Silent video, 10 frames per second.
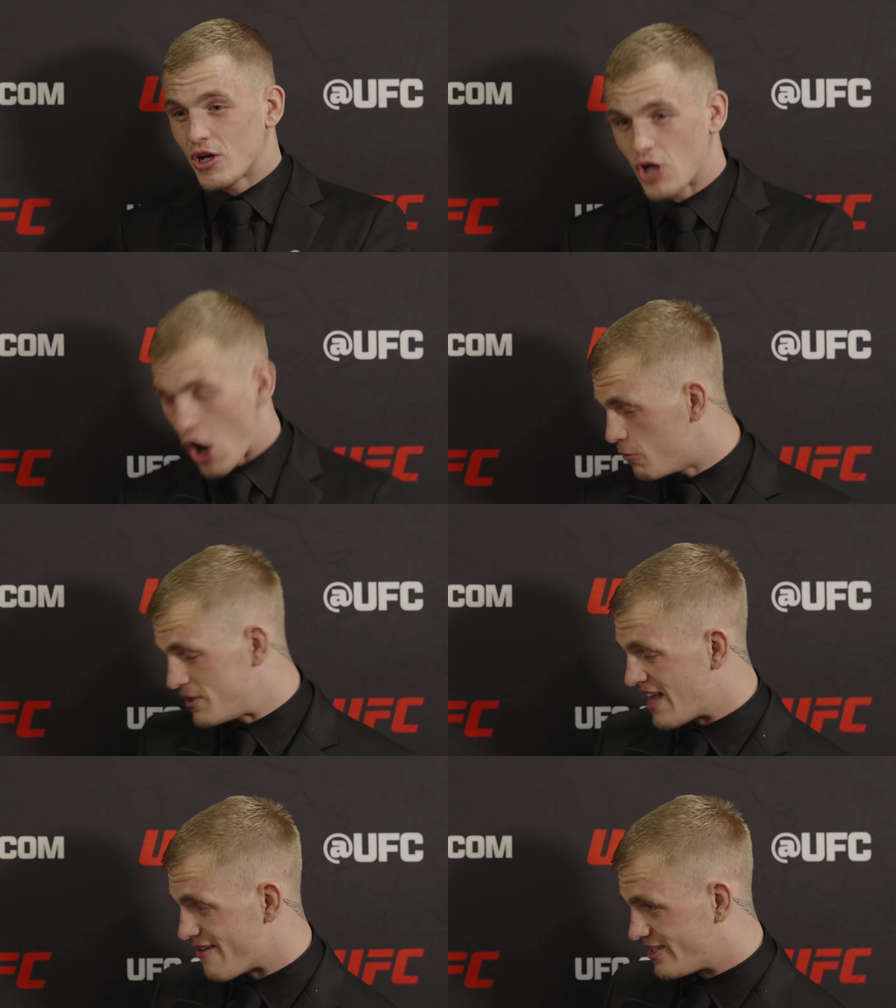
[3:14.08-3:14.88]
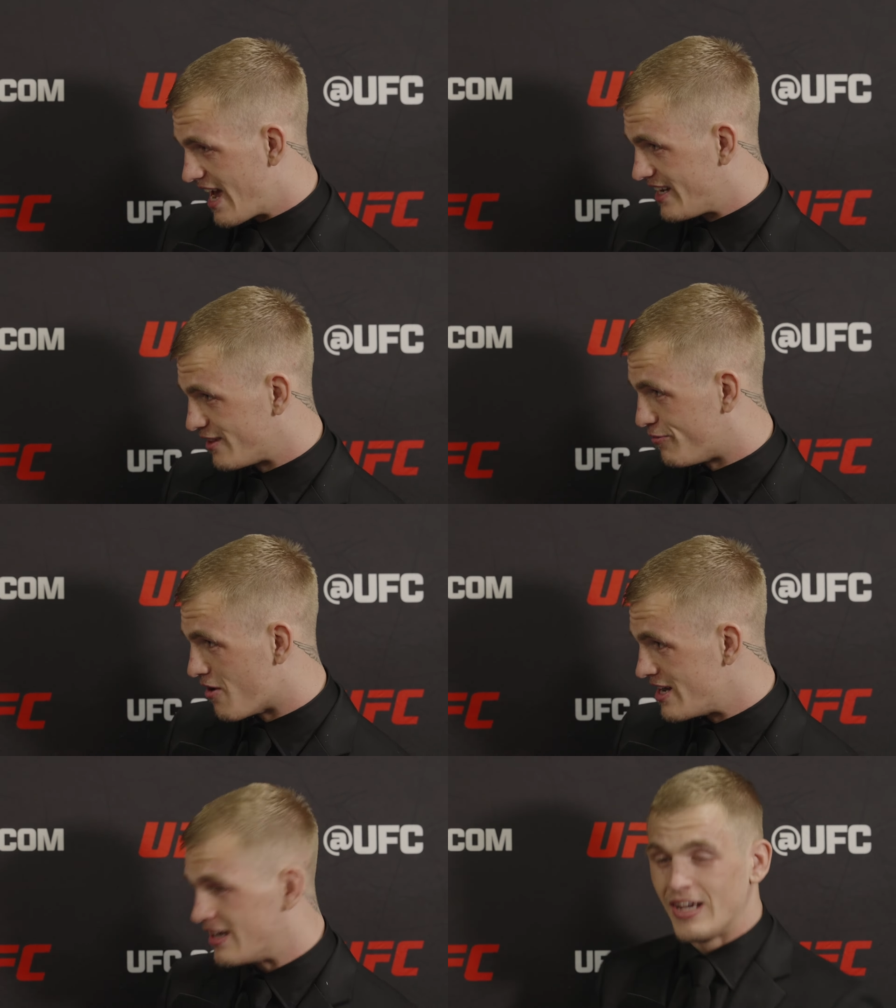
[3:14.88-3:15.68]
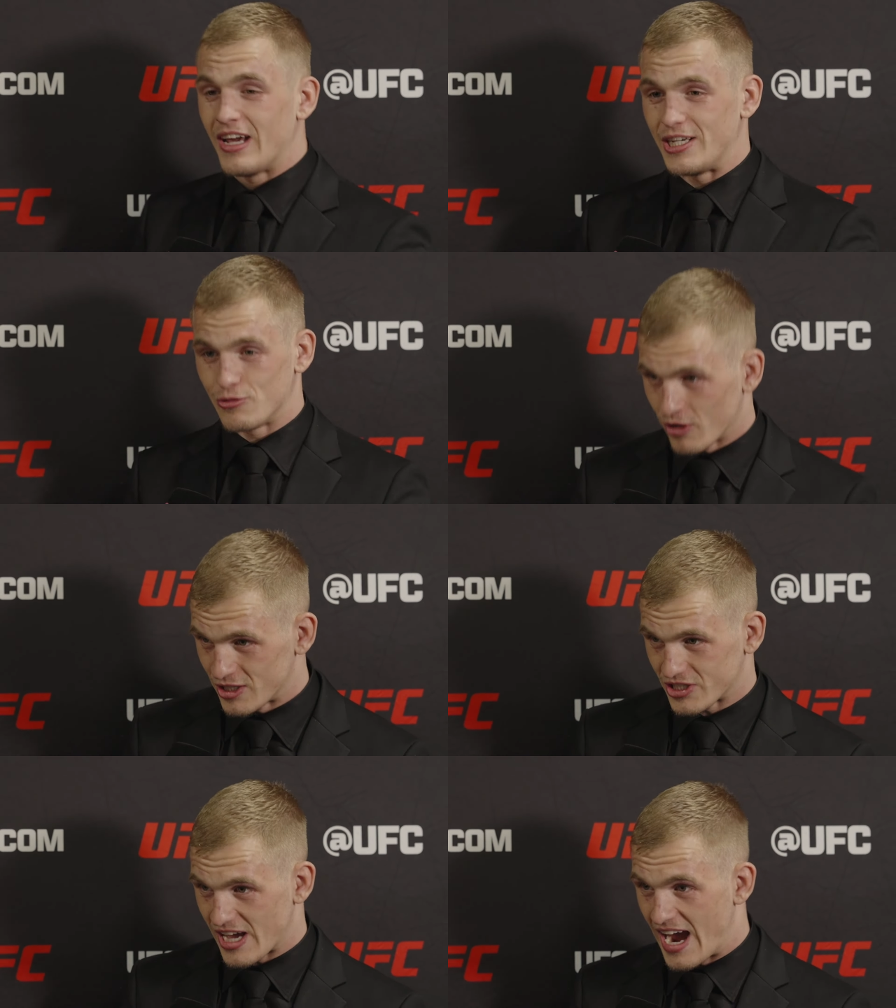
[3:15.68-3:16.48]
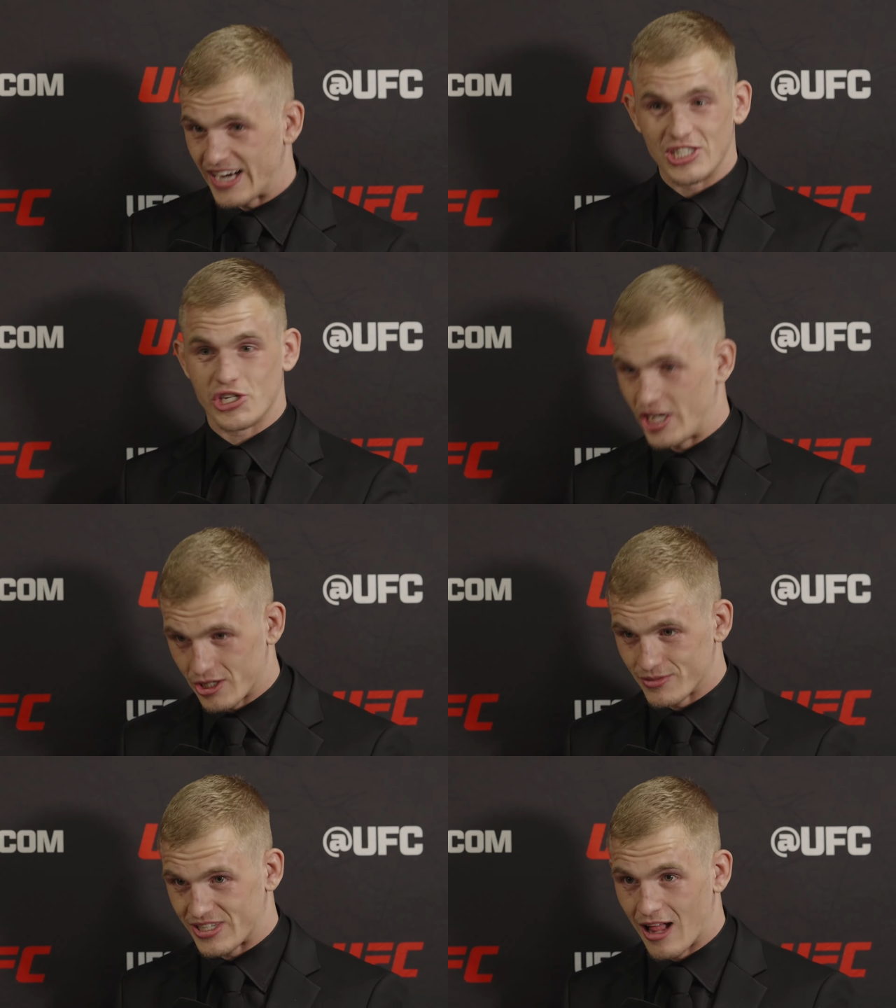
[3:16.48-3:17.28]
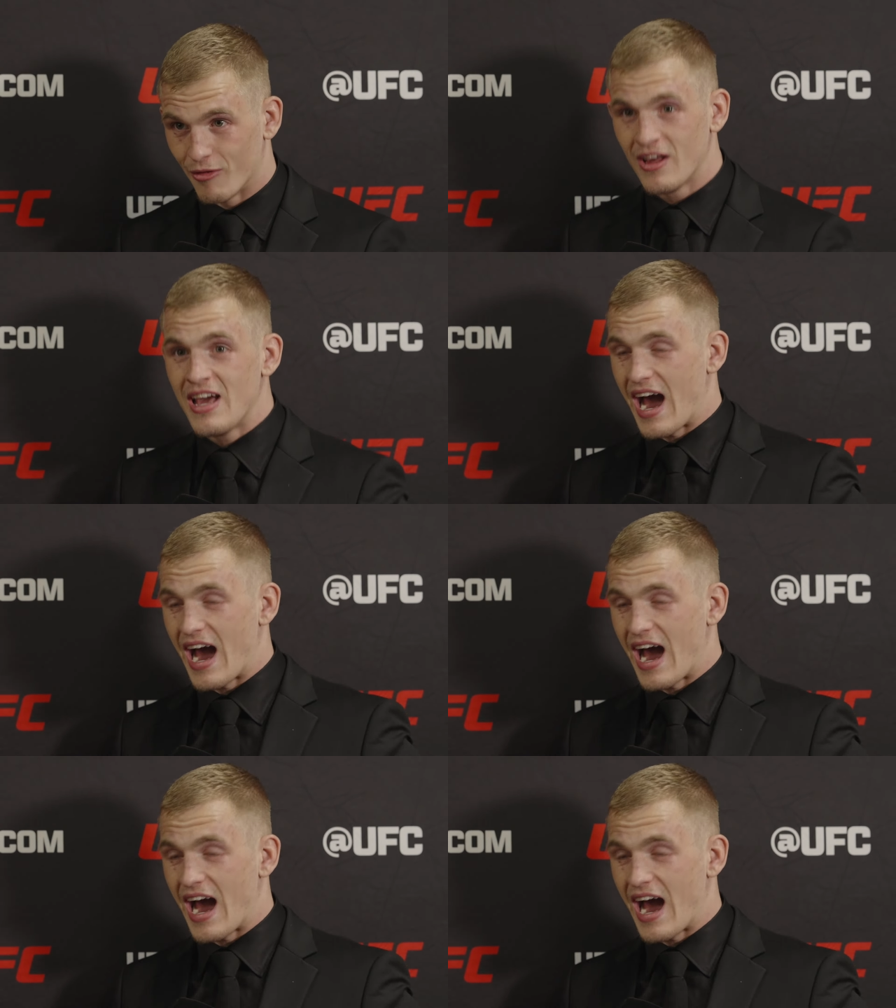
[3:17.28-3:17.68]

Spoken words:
Kobe's never taken the fight. He's running scared. He's himself.